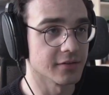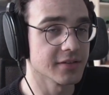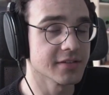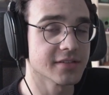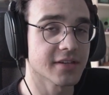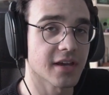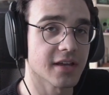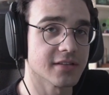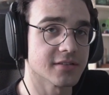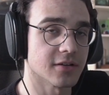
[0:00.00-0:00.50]
these
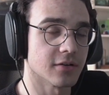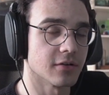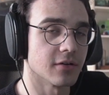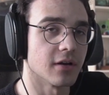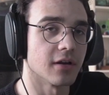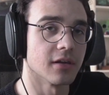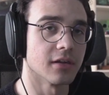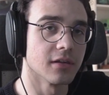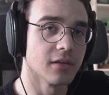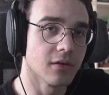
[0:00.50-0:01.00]
skates are
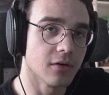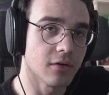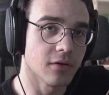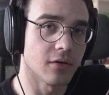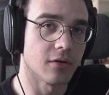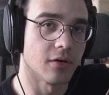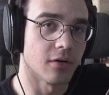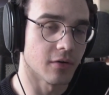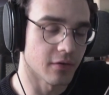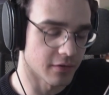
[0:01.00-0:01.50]
a lot
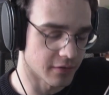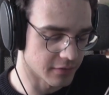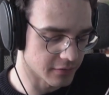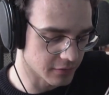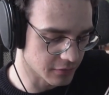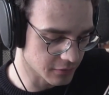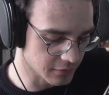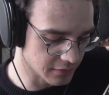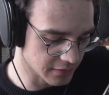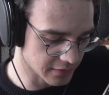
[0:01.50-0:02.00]
harder
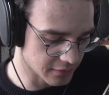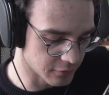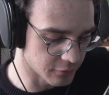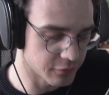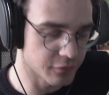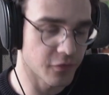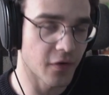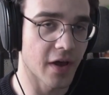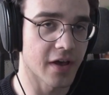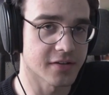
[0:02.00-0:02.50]
to like go
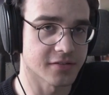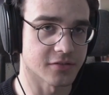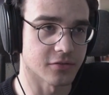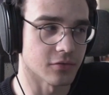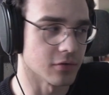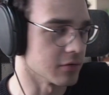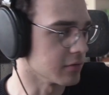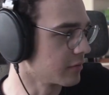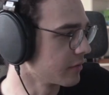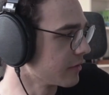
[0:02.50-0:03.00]
faster
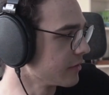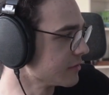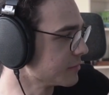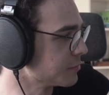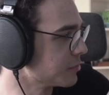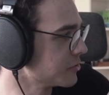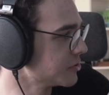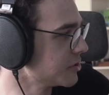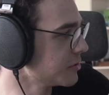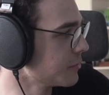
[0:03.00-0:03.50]
on, because
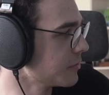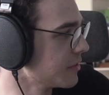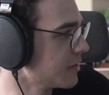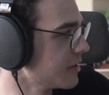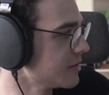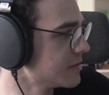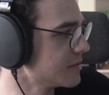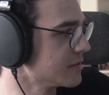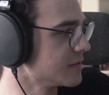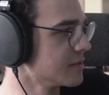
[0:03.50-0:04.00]
pushing with
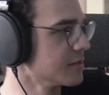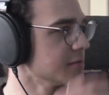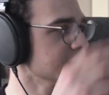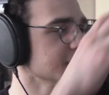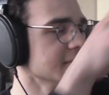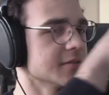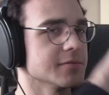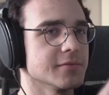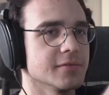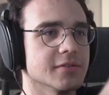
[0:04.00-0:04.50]
this
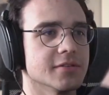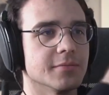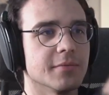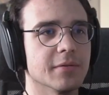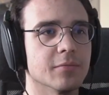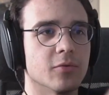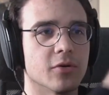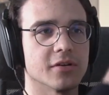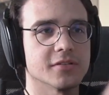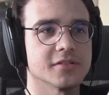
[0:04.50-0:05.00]
is a bit
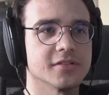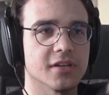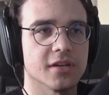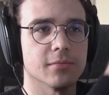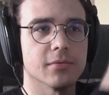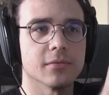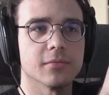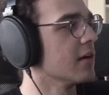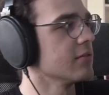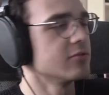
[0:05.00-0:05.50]
more
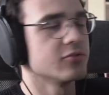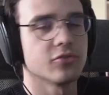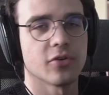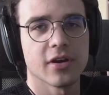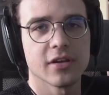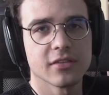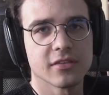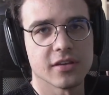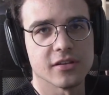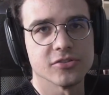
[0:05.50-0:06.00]
unstable. I've
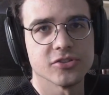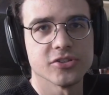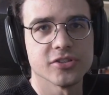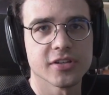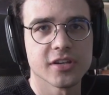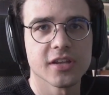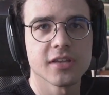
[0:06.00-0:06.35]
tried tensioning